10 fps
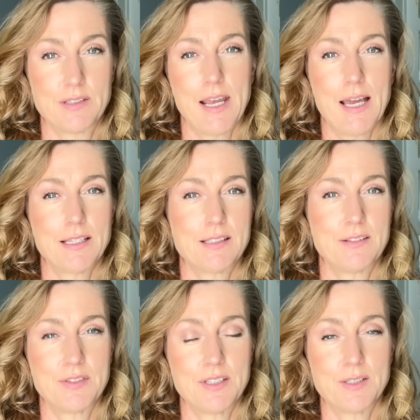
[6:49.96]
She
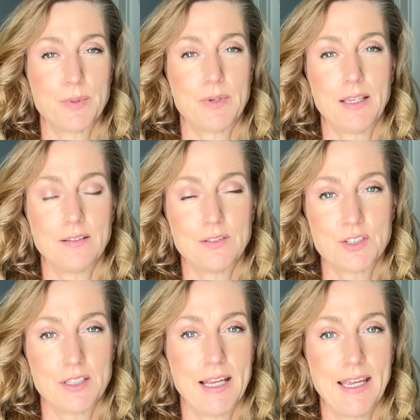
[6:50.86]
asked if she spoke
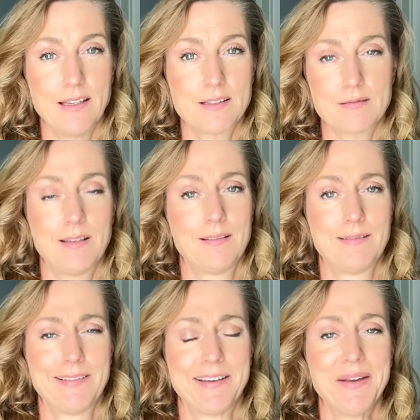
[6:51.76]
English at 8.
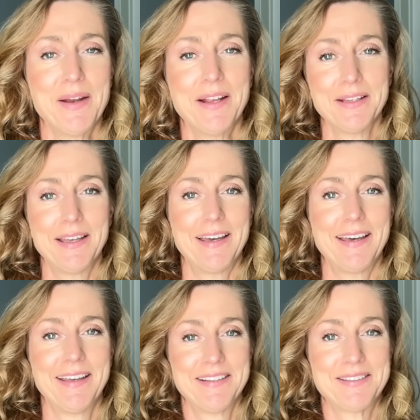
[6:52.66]

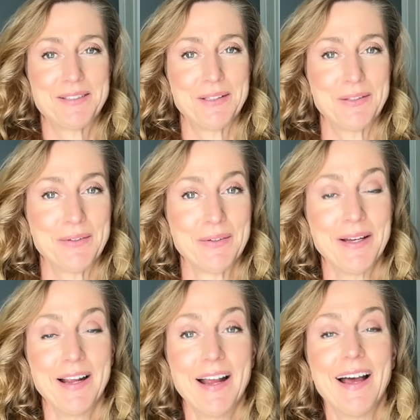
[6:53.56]
And so
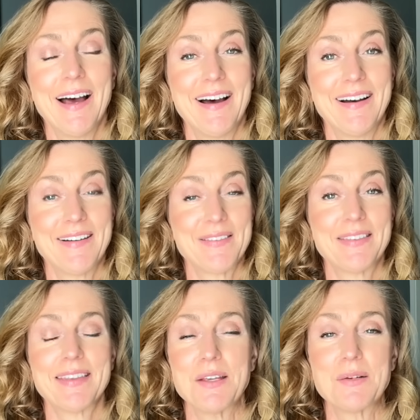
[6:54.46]

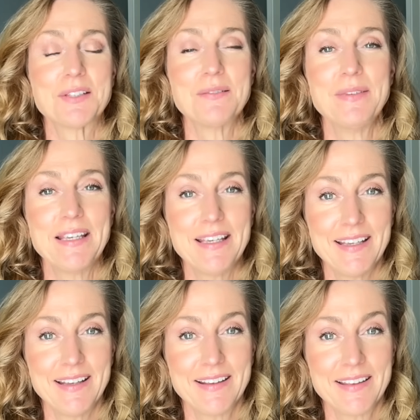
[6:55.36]
to
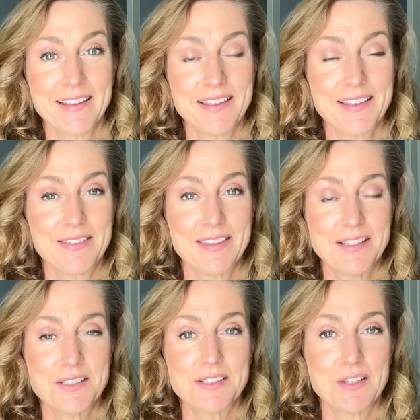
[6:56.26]
me,
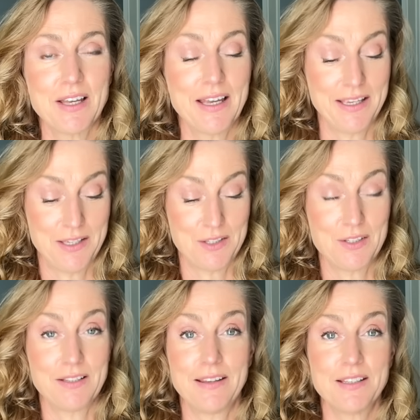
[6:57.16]
this
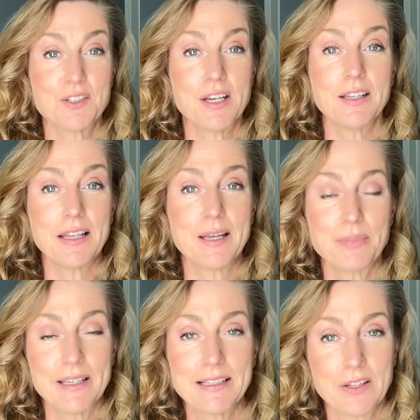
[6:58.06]
got
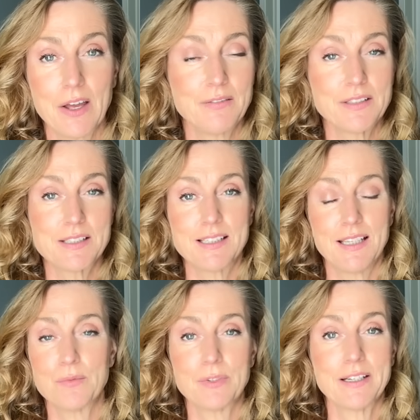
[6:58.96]
like Blake Lively's
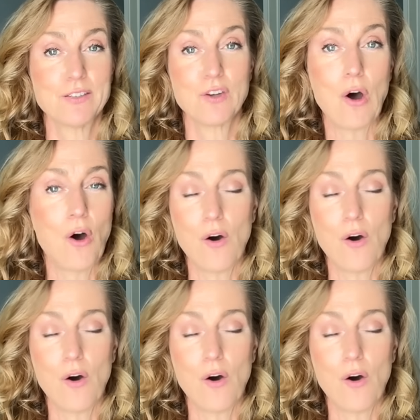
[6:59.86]
team written